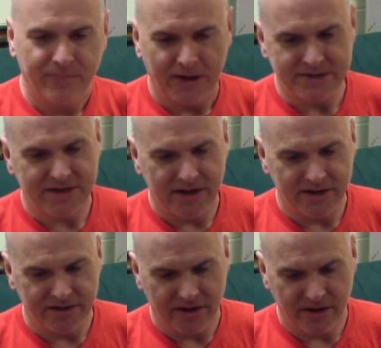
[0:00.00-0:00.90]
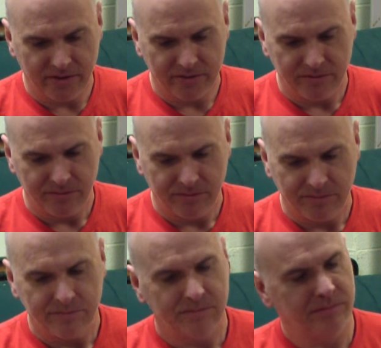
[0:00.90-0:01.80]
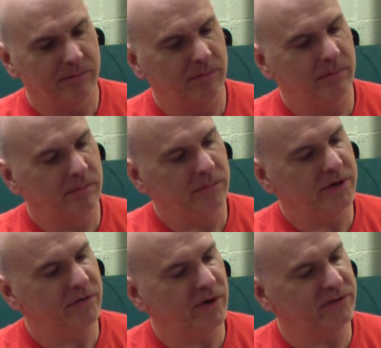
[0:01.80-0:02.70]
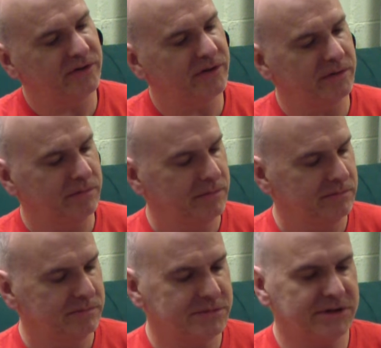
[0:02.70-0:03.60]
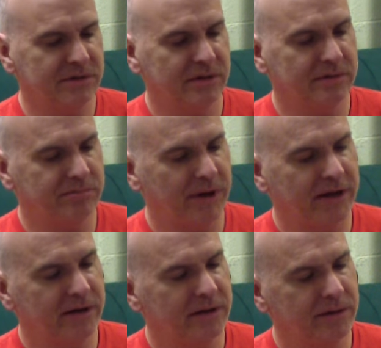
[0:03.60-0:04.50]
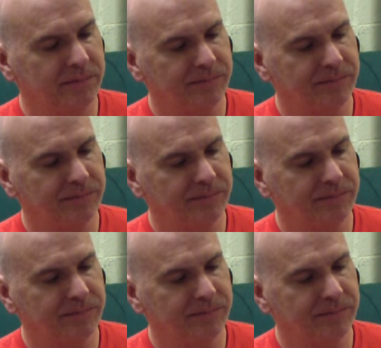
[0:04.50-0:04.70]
I sanded it down, derusted it, sealed it, painted it.